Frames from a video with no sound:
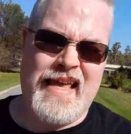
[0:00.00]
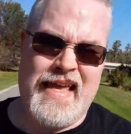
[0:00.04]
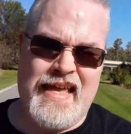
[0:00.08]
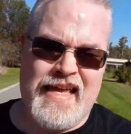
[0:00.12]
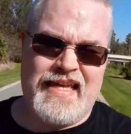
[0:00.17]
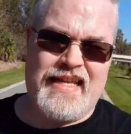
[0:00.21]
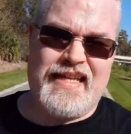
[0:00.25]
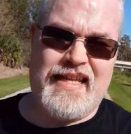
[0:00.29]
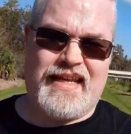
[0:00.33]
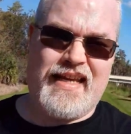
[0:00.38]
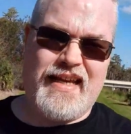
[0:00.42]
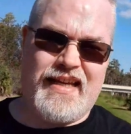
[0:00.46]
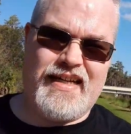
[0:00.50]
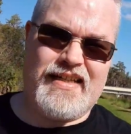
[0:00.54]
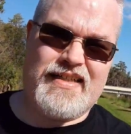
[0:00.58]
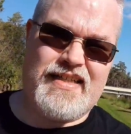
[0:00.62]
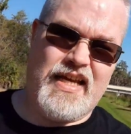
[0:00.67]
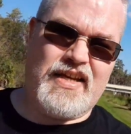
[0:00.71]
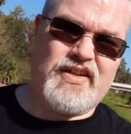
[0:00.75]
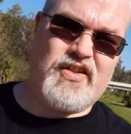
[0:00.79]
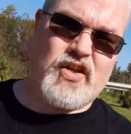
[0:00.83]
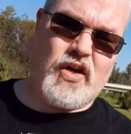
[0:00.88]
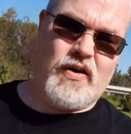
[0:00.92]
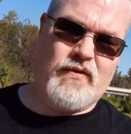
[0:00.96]
And he kind of
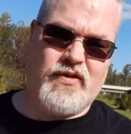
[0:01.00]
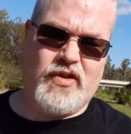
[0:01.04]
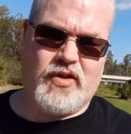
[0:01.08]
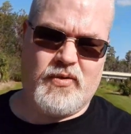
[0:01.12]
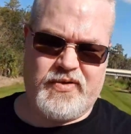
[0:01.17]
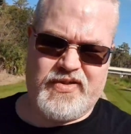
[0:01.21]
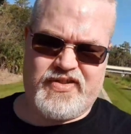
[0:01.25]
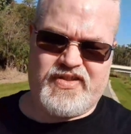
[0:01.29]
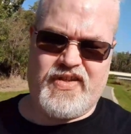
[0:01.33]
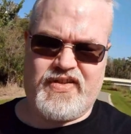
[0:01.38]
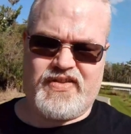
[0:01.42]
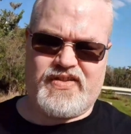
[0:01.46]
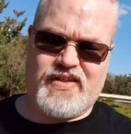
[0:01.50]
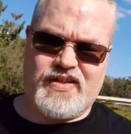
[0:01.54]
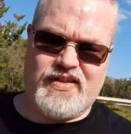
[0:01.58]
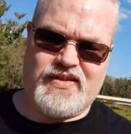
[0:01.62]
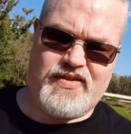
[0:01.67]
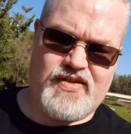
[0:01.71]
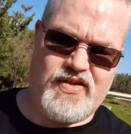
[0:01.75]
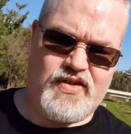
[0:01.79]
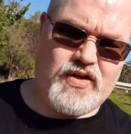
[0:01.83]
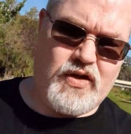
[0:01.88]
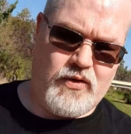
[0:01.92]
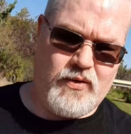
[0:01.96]
takes over the
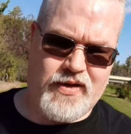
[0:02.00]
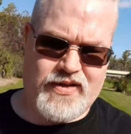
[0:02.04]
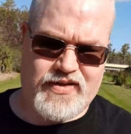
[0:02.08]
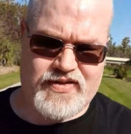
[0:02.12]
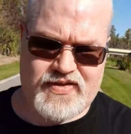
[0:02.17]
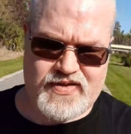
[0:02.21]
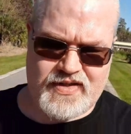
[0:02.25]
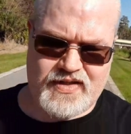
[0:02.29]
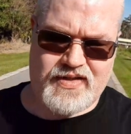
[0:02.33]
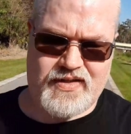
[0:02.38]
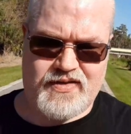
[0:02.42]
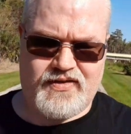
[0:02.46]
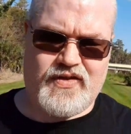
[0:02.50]
resistance, you know, as the,